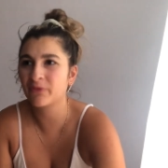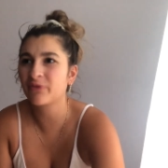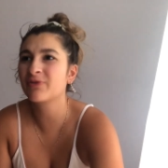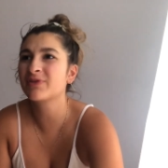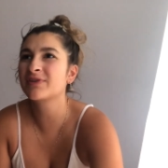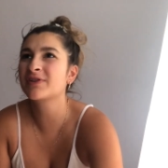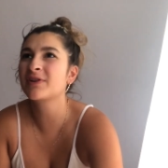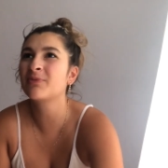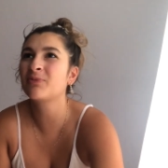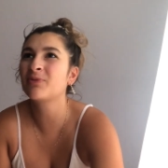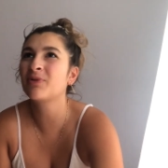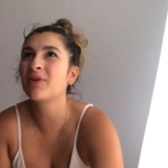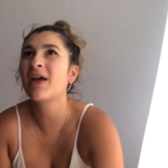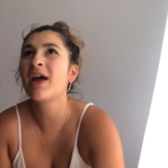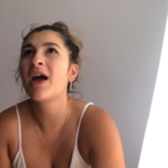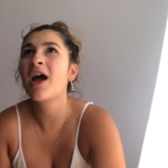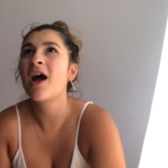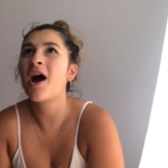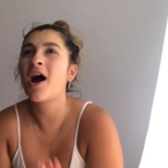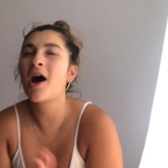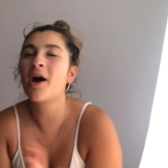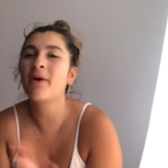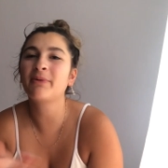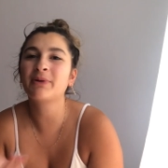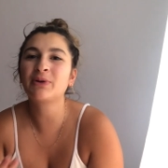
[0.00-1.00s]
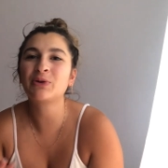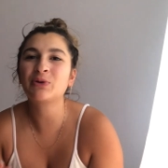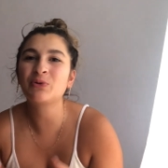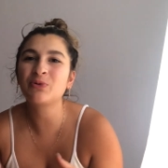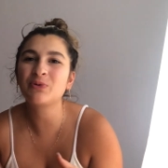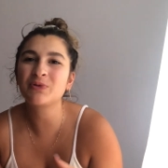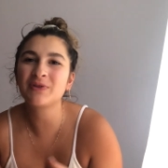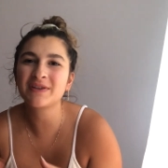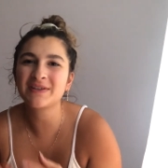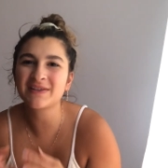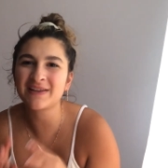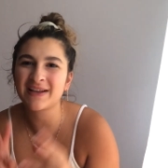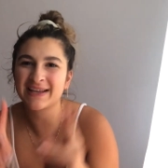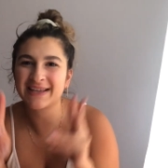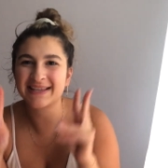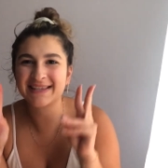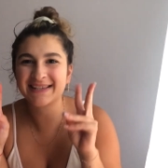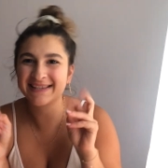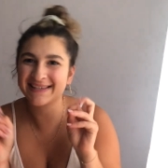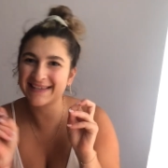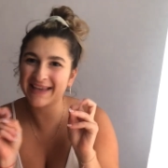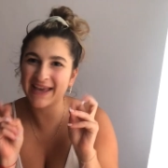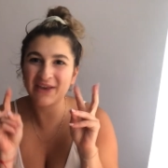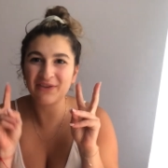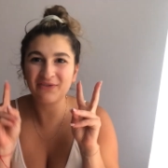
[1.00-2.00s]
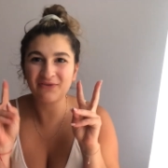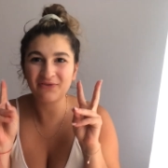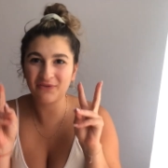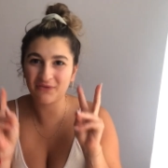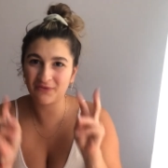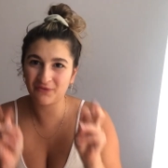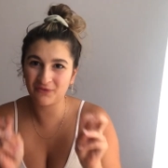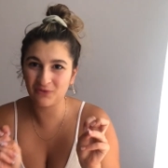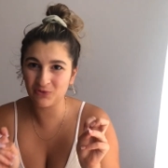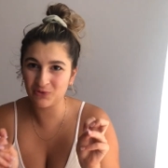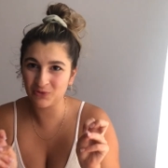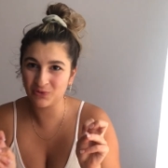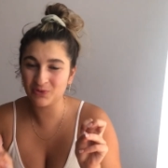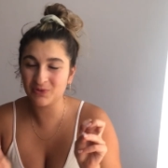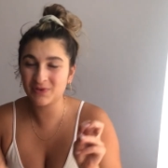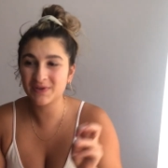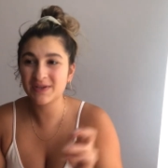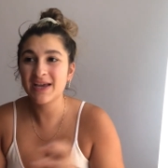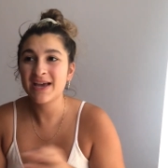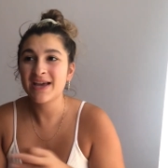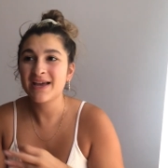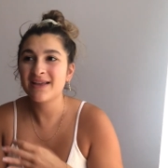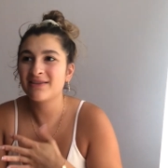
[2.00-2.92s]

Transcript: For example, I would call these like safe foods,